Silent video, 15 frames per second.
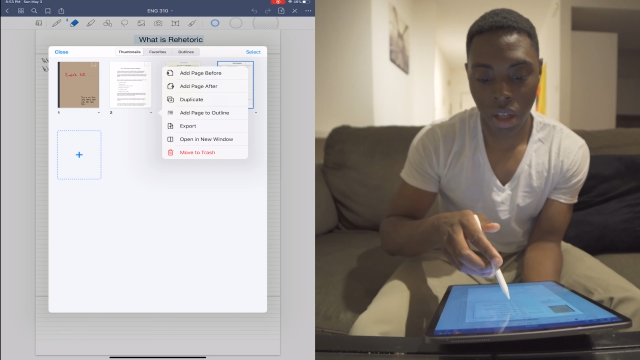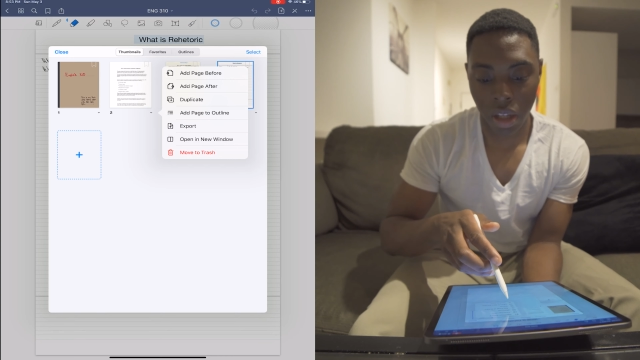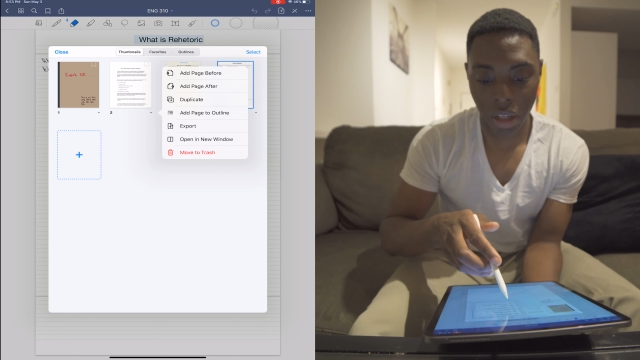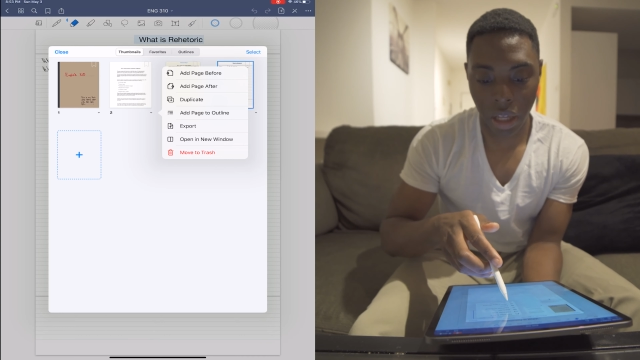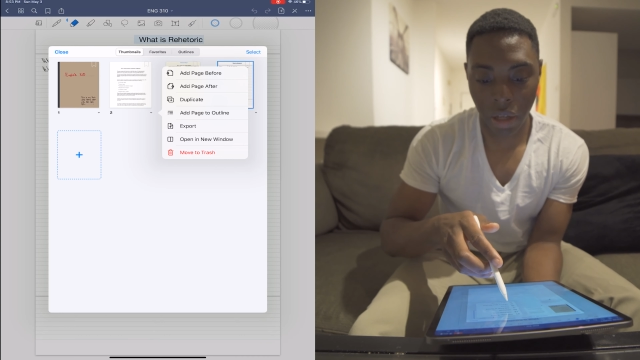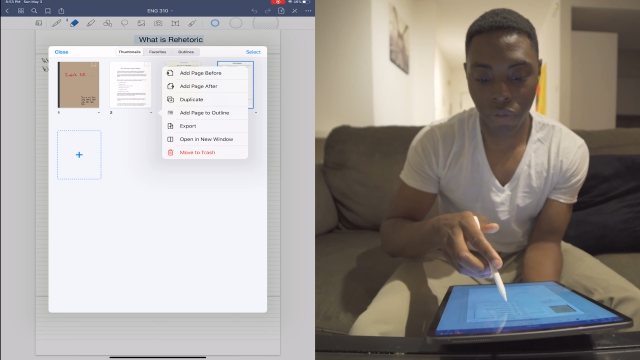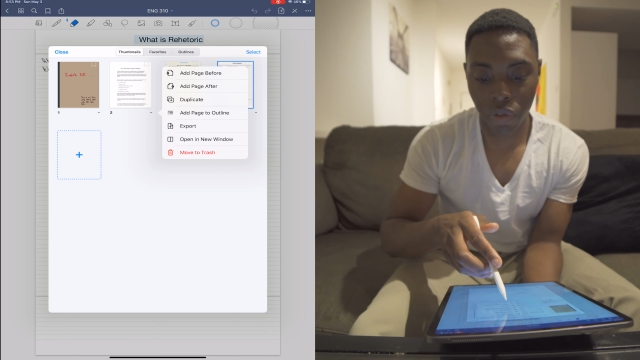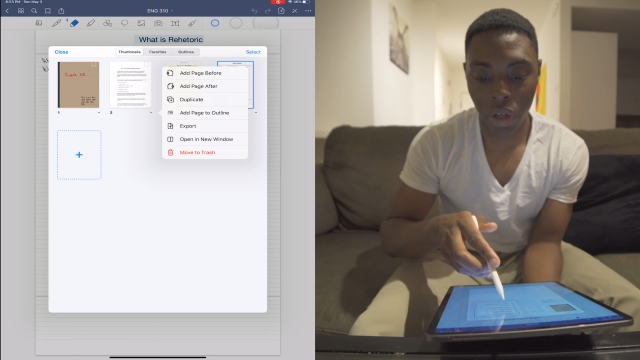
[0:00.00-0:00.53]

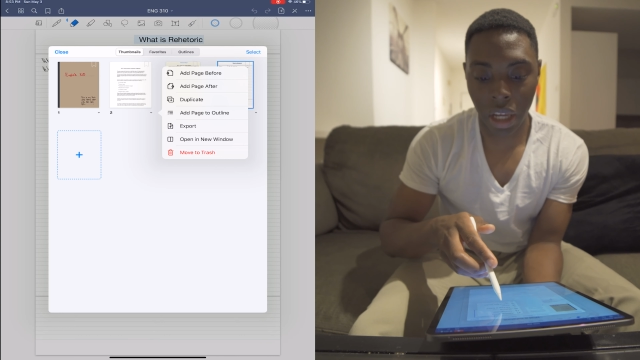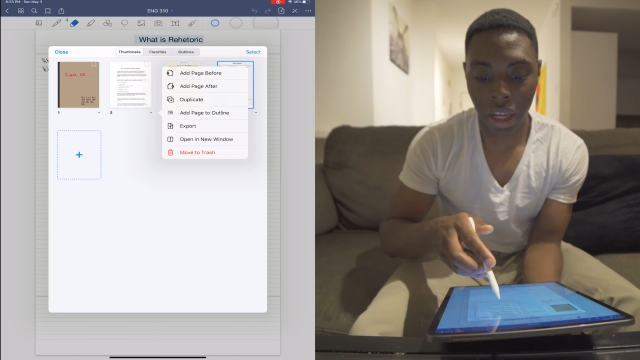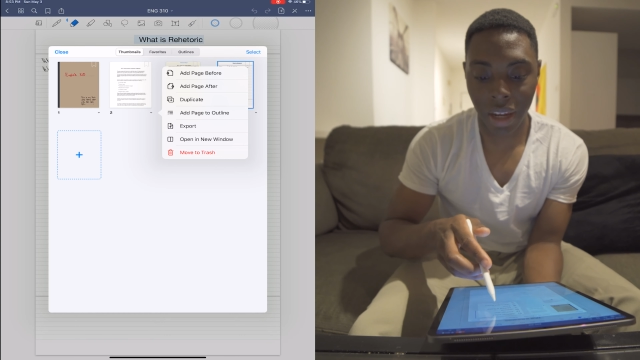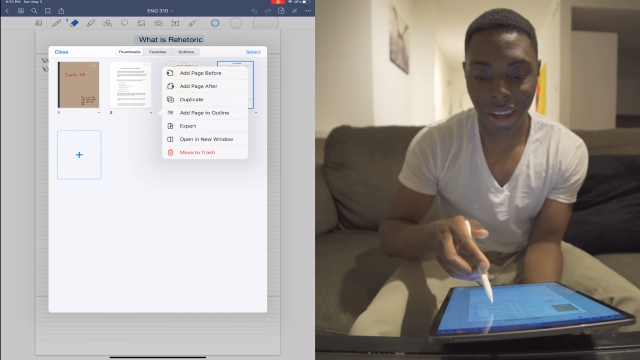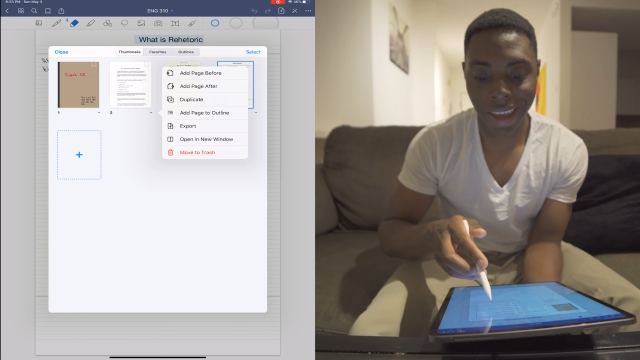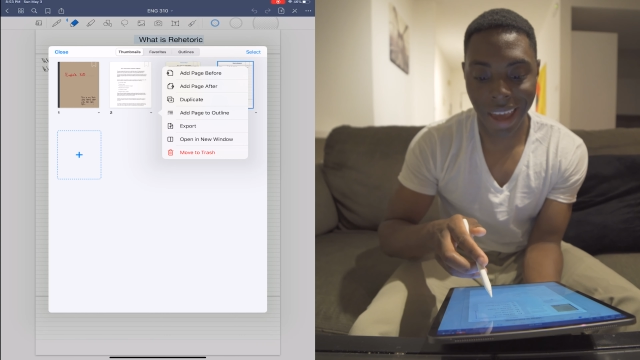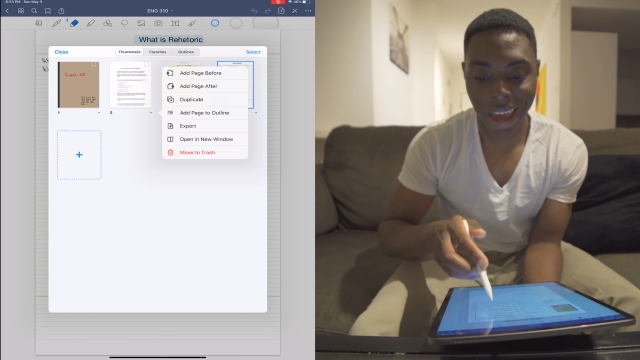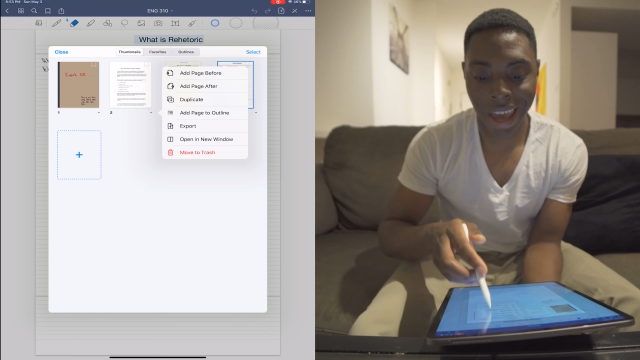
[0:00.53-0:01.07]
Now, if you
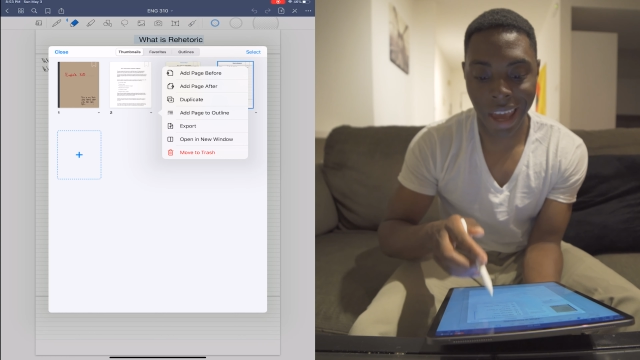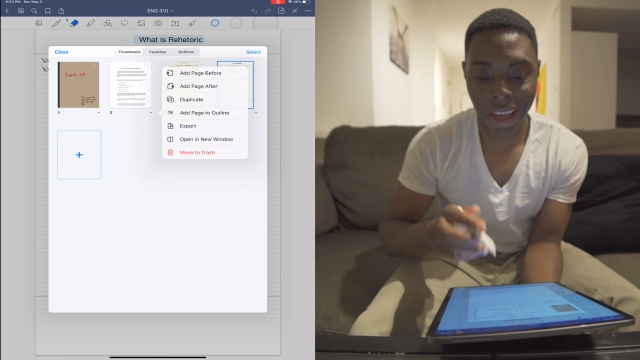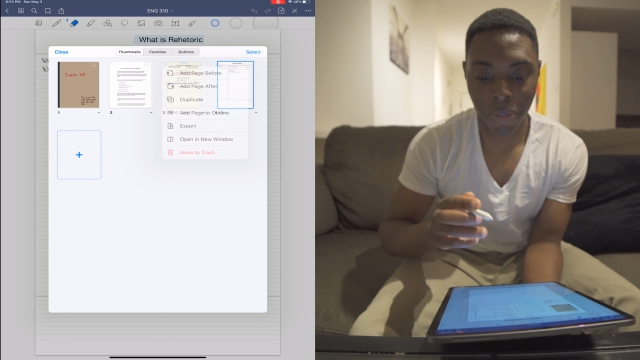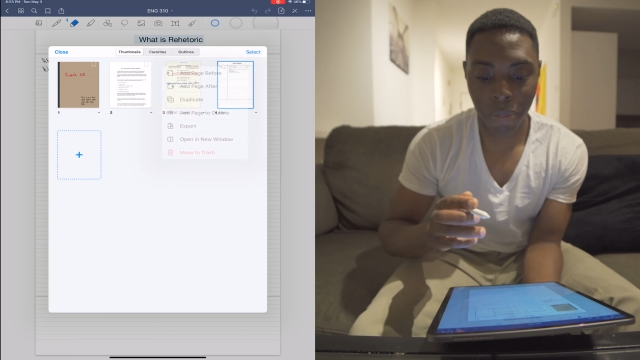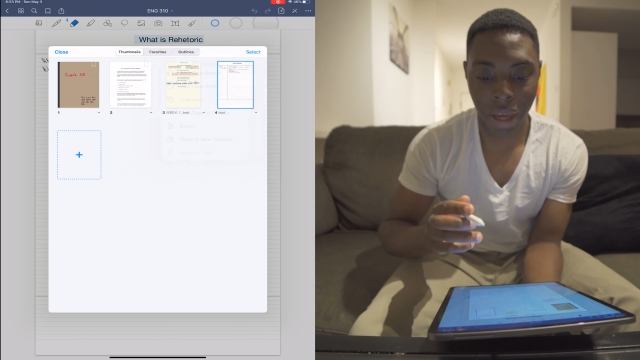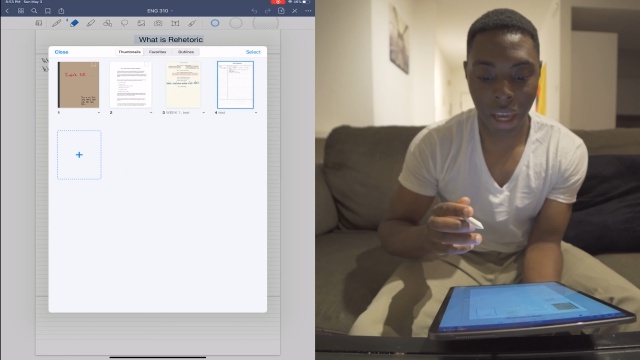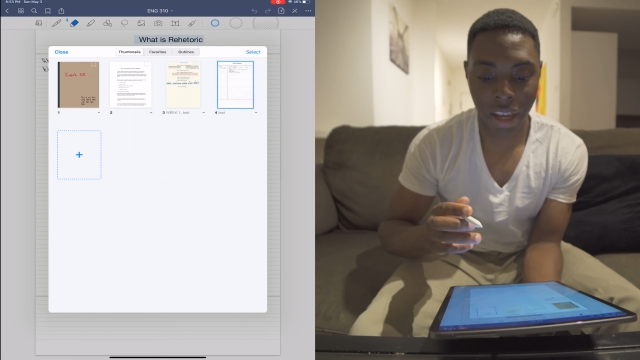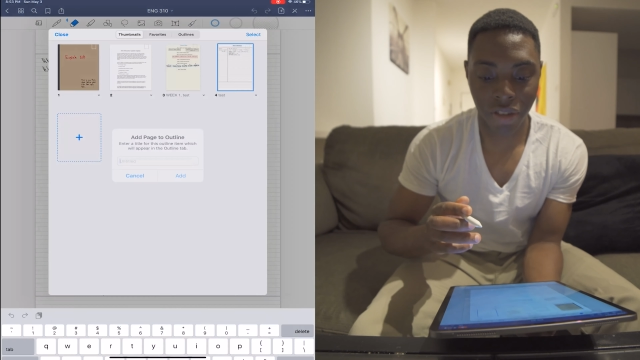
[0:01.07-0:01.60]
hit
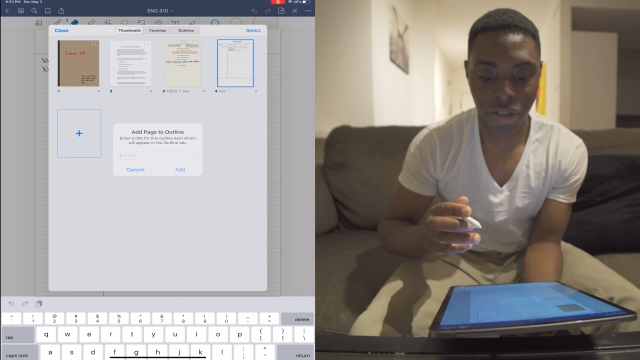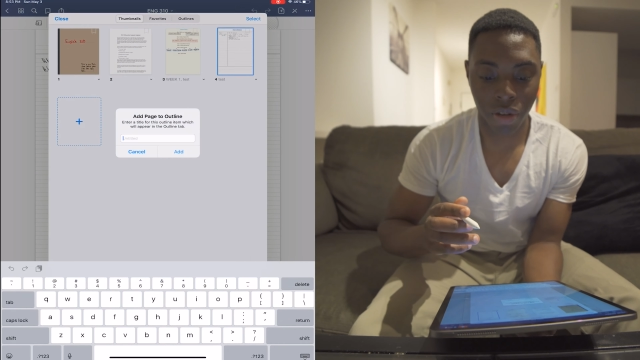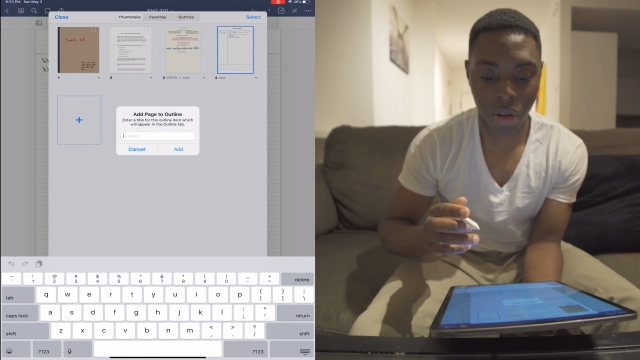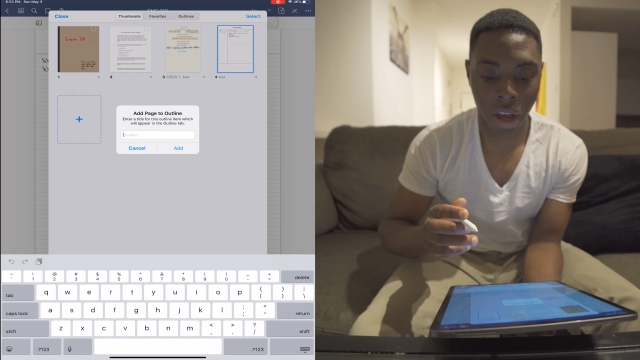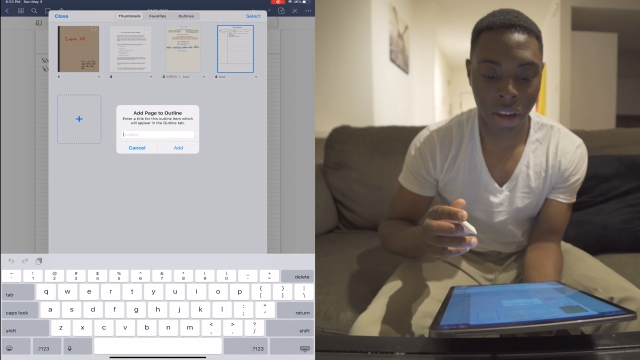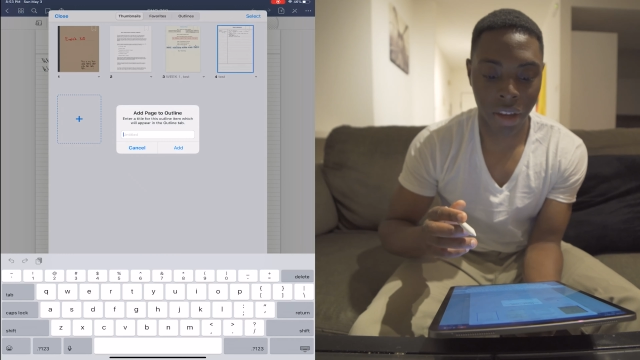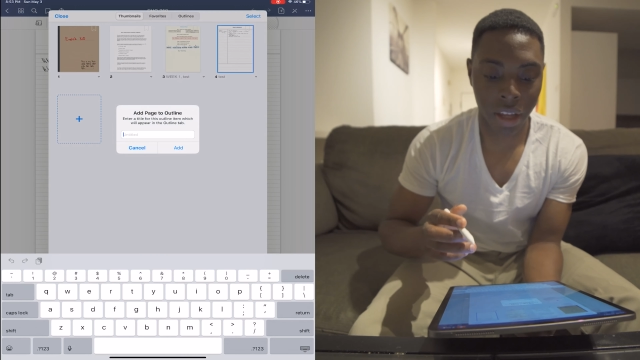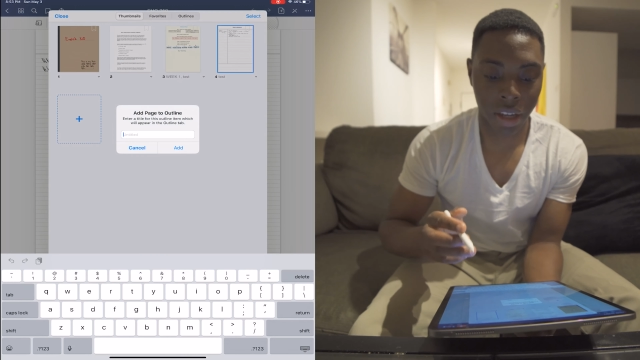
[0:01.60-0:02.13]
add page
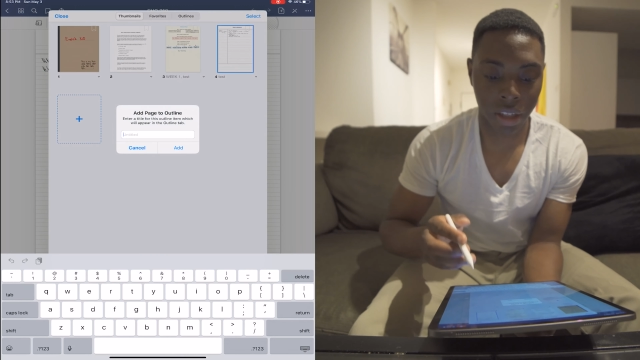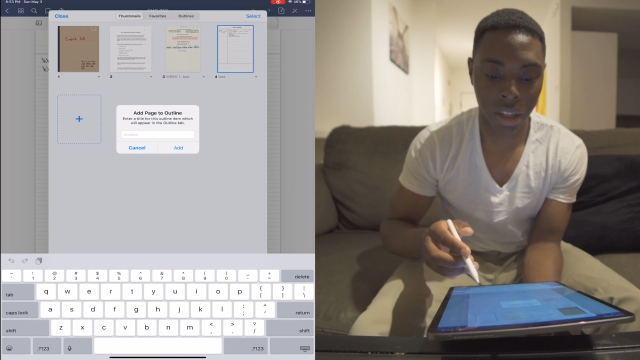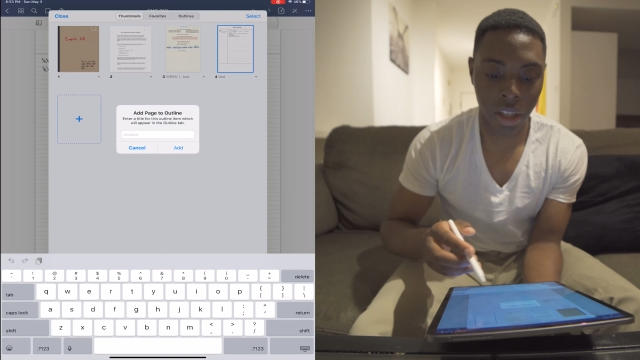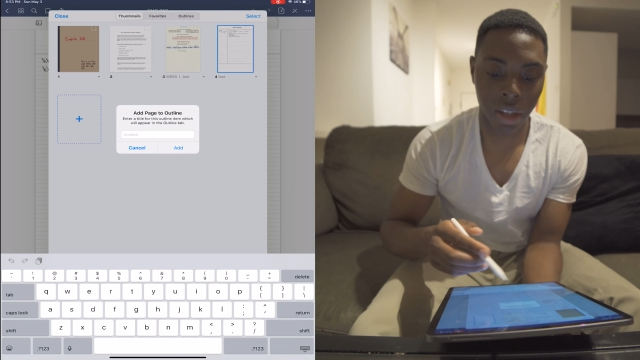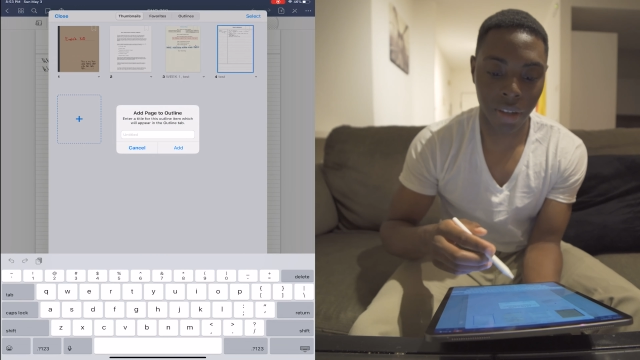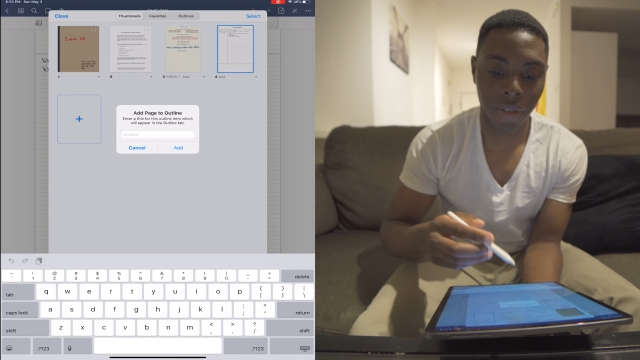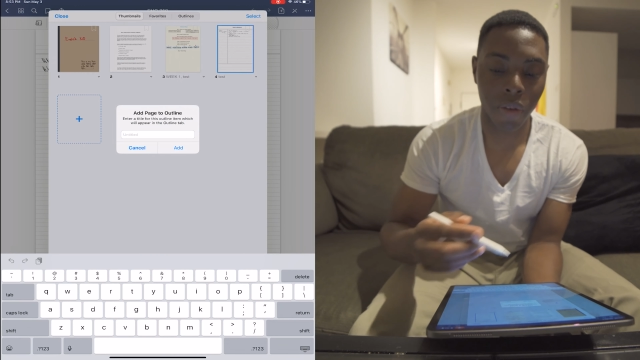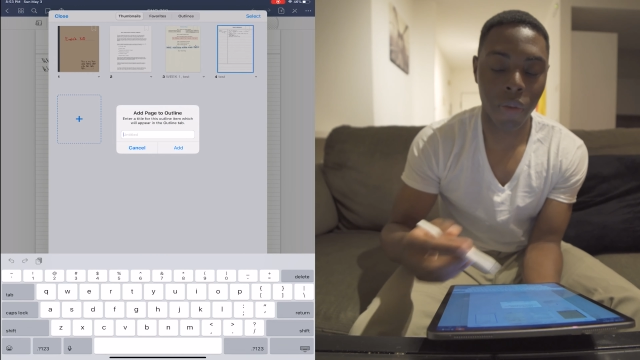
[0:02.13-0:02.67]
to outline
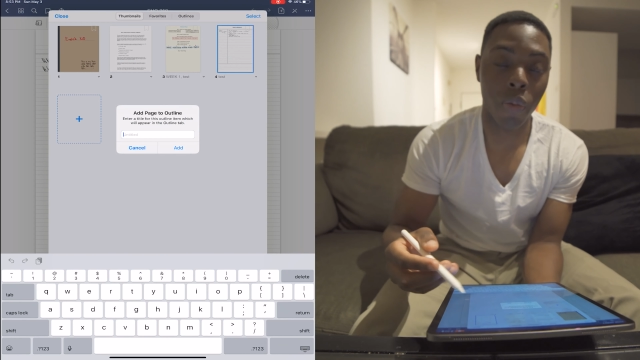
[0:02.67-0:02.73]
again,